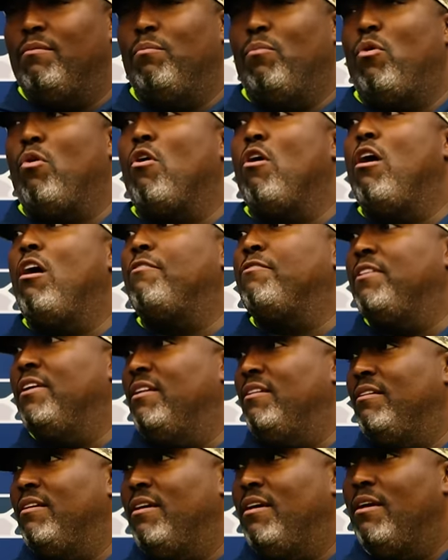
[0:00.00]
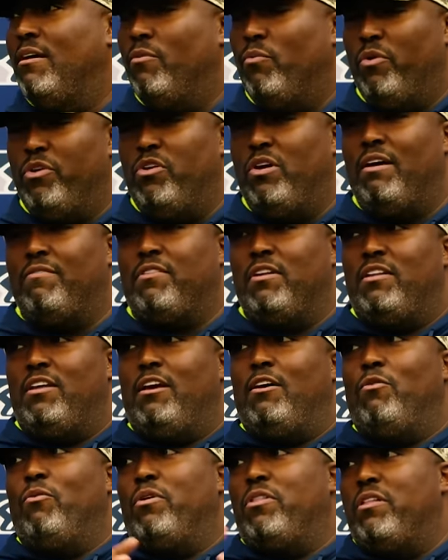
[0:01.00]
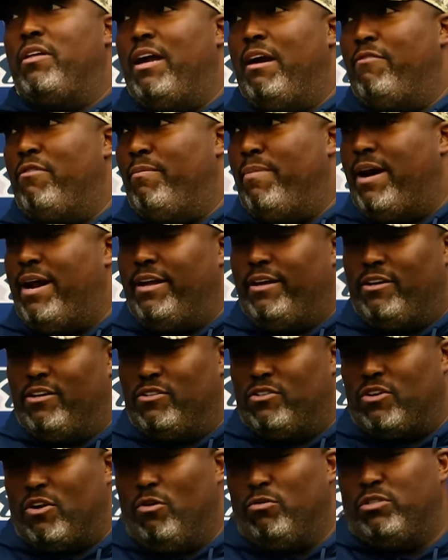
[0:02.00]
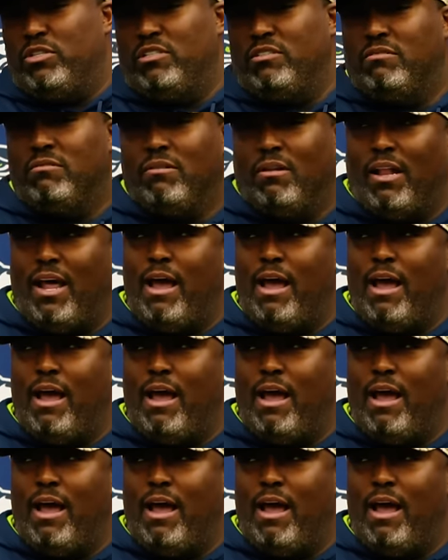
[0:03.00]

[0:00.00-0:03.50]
more often when you have to deal with everybody because coaching